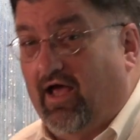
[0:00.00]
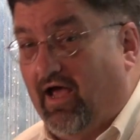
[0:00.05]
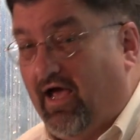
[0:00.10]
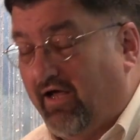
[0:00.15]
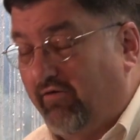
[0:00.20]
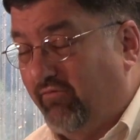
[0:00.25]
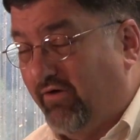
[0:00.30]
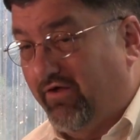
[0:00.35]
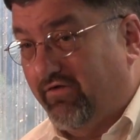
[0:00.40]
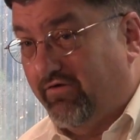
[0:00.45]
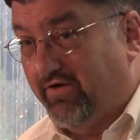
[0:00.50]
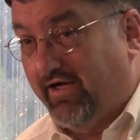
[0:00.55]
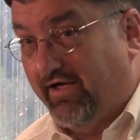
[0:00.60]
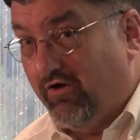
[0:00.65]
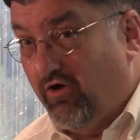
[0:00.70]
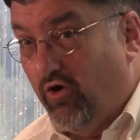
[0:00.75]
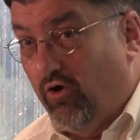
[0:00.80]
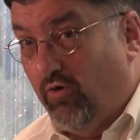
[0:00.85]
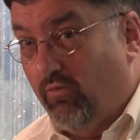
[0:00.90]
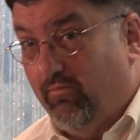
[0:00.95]
I'd rather
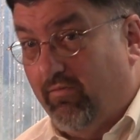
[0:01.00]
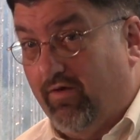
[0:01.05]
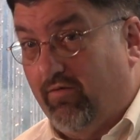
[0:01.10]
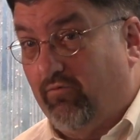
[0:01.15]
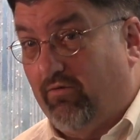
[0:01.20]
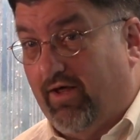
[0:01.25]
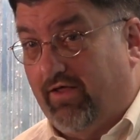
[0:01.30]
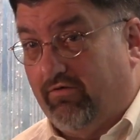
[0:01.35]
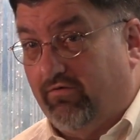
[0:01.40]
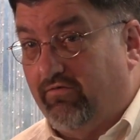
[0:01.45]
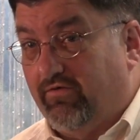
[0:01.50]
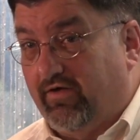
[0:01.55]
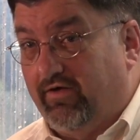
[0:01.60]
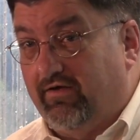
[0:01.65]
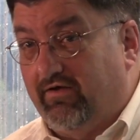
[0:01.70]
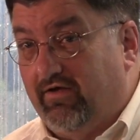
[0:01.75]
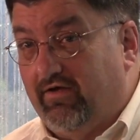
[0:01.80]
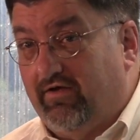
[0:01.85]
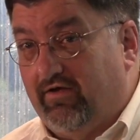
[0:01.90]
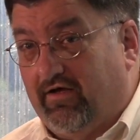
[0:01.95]
get home rather
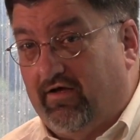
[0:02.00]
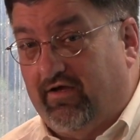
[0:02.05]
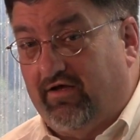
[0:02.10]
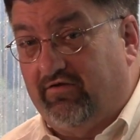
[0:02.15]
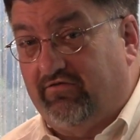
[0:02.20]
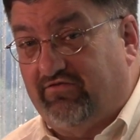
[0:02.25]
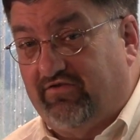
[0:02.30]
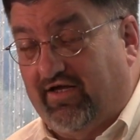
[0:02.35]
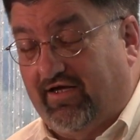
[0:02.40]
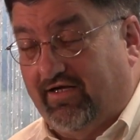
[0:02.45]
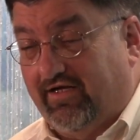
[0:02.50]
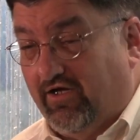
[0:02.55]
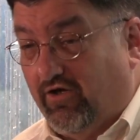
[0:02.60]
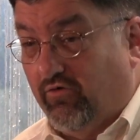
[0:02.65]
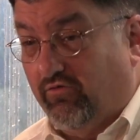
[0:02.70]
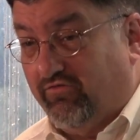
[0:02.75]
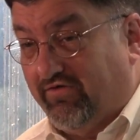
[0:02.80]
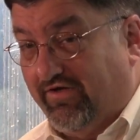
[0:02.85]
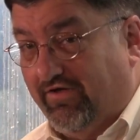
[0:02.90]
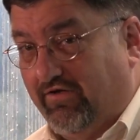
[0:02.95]
than stay in a
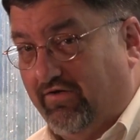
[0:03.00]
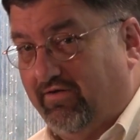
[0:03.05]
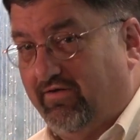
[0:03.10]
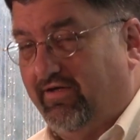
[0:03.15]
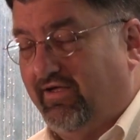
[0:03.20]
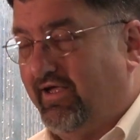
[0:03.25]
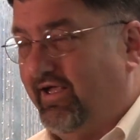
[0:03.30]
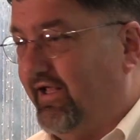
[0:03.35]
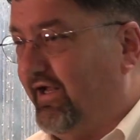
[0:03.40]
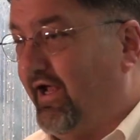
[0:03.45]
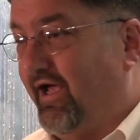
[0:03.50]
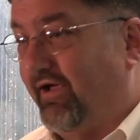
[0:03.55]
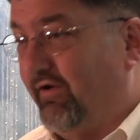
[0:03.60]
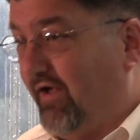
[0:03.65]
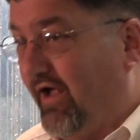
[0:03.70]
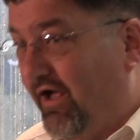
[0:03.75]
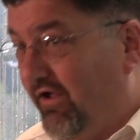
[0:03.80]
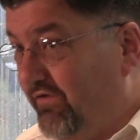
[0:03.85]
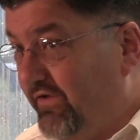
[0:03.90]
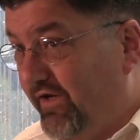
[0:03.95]
hotel. And
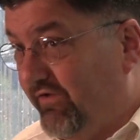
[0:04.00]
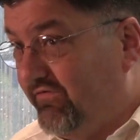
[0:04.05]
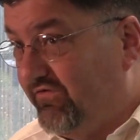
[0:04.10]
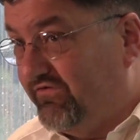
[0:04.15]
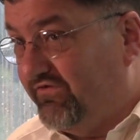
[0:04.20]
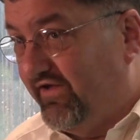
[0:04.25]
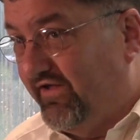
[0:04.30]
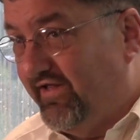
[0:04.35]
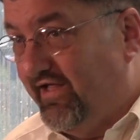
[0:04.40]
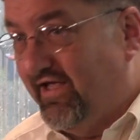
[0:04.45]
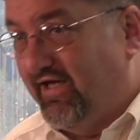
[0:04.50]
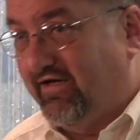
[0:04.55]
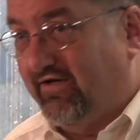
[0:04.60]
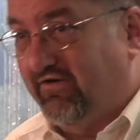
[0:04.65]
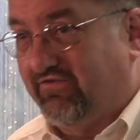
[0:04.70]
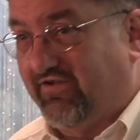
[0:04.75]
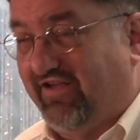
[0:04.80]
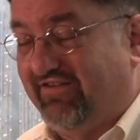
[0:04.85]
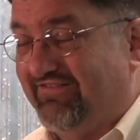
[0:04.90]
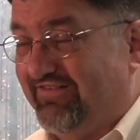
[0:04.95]
I'll never say that,
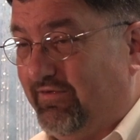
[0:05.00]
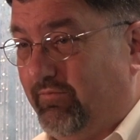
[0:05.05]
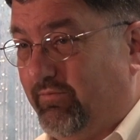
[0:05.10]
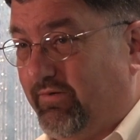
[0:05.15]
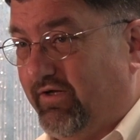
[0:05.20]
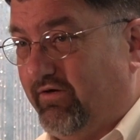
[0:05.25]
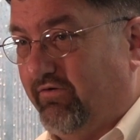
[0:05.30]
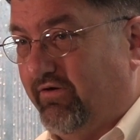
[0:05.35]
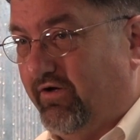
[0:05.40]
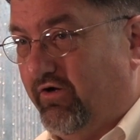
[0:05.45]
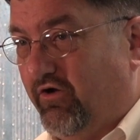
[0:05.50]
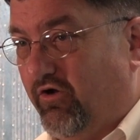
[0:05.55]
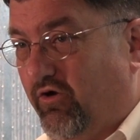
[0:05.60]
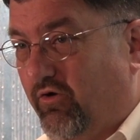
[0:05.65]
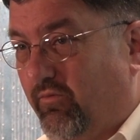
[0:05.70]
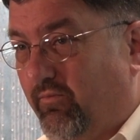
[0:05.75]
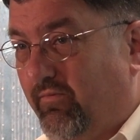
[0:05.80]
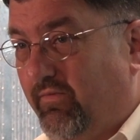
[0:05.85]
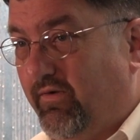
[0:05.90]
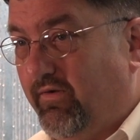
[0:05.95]
because I sleep better at
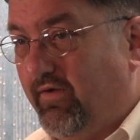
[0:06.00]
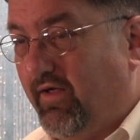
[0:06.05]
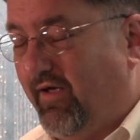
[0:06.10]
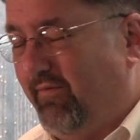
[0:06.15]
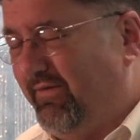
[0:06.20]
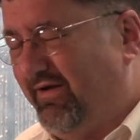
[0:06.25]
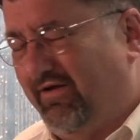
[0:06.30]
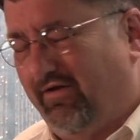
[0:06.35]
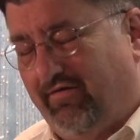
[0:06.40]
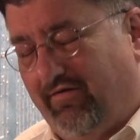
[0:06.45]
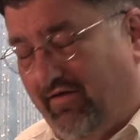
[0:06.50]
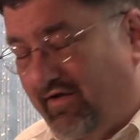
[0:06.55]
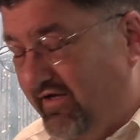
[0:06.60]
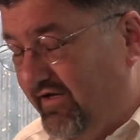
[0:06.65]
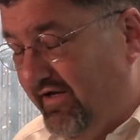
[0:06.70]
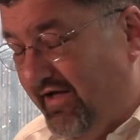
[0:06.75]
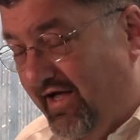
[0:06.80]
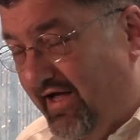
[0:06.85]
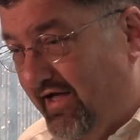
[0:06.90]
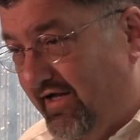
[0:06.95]
home. I mean,
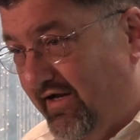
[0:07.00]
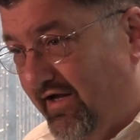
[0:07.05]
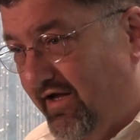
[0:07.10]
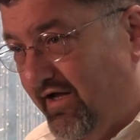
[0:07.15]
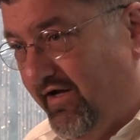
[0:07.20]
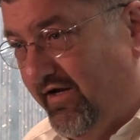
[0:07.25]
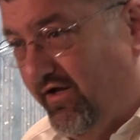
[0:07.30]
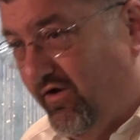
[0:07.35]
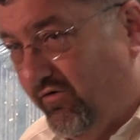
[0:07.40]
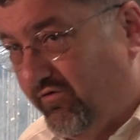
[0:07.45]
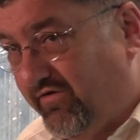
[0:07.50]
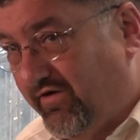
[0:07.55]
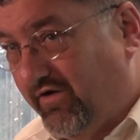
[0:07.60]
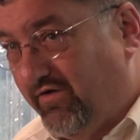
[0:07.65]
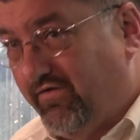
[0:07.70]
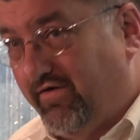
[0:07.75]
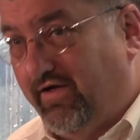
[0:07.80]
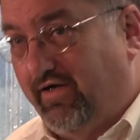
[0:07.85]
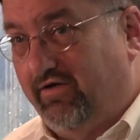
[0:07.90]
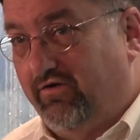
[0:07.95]
on the
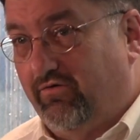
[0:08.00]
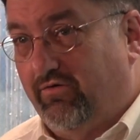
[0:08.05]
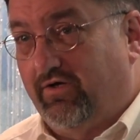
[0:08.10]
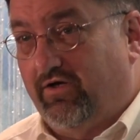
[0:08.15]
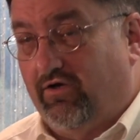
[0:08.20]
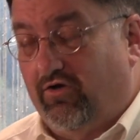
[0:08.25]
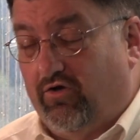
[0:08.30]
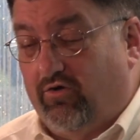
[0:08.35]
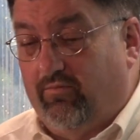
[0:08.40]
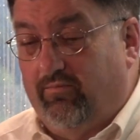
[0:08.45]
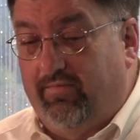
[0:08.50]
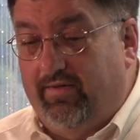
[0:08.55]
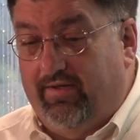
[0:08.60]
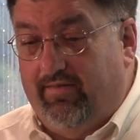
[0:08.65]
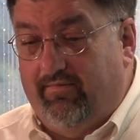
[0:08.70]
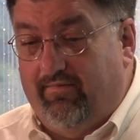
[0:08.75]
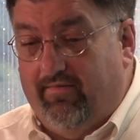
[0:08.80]
hotel than I do at home.